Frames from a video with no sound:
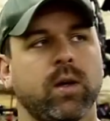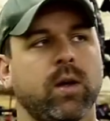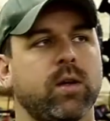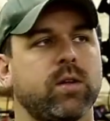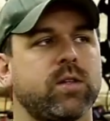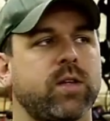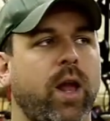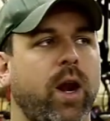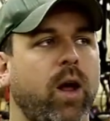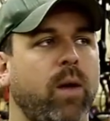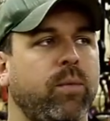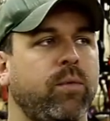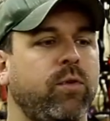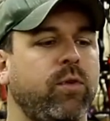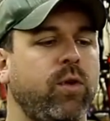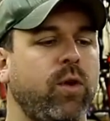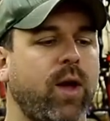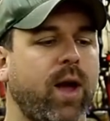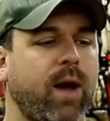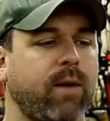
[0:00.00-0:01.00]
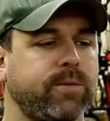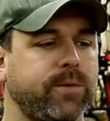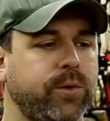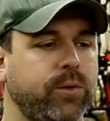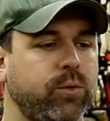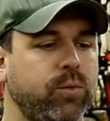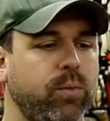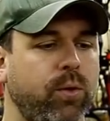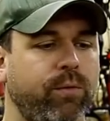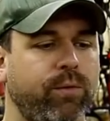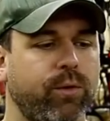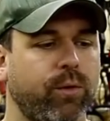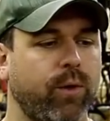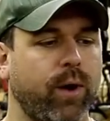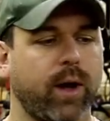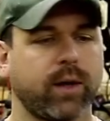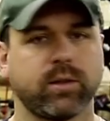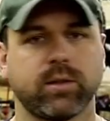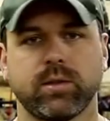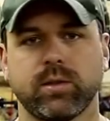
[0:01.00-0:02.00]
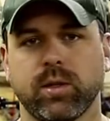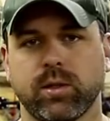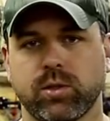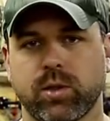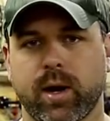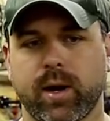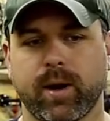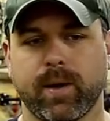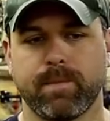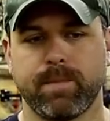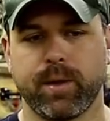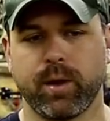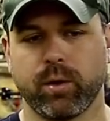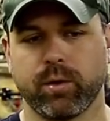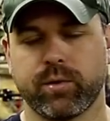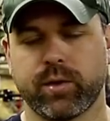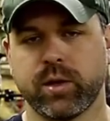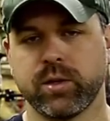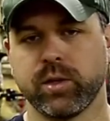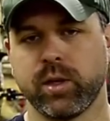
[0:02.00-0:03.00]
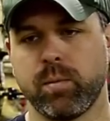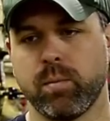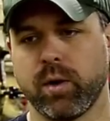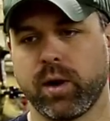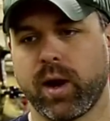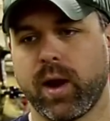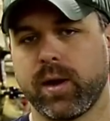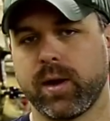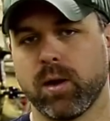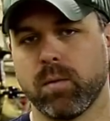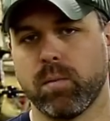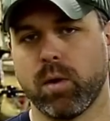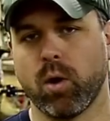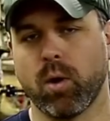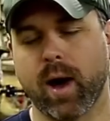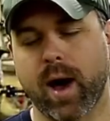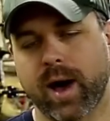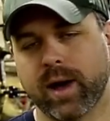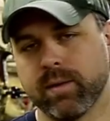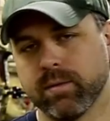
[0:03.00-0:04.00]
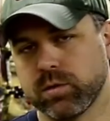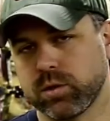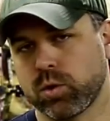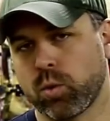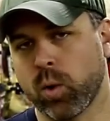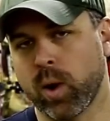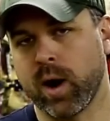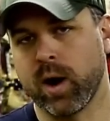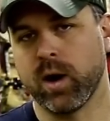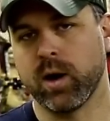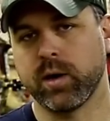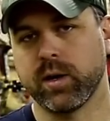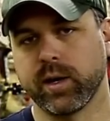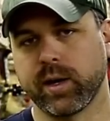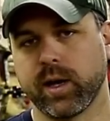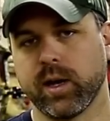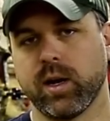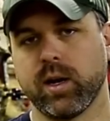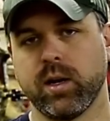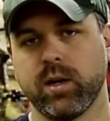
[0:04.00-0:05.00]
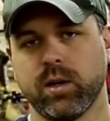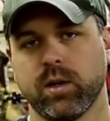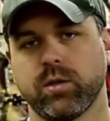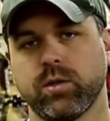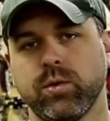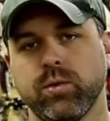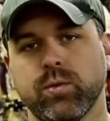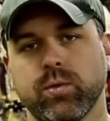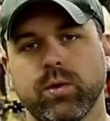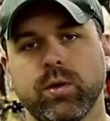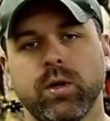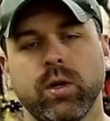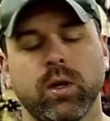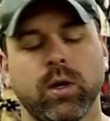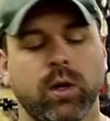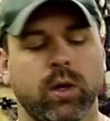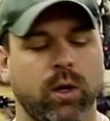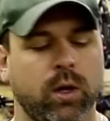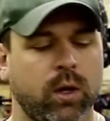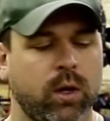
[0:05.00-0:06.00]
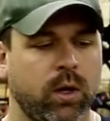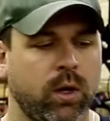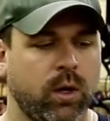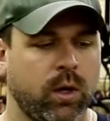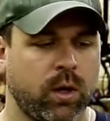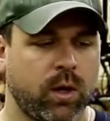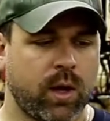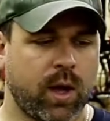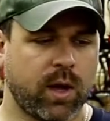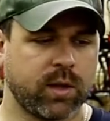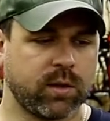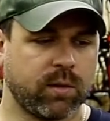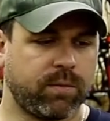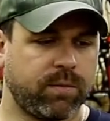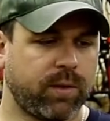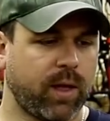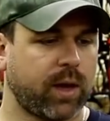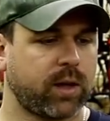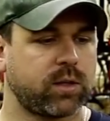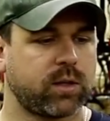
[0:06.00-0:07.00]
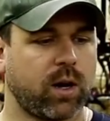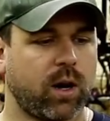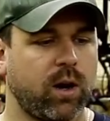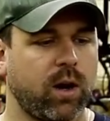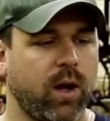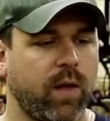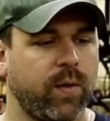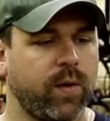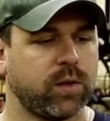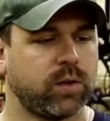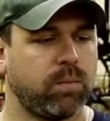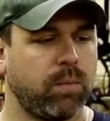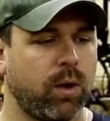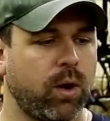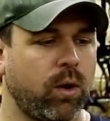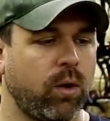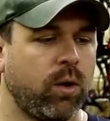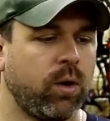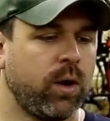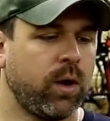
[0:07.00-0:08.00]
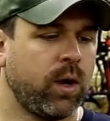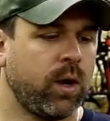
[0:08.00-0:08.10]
setups you have to move the rest to try to, you know, essentially bringing your bow out of square to get it into tune. Has a flex guard on this bow,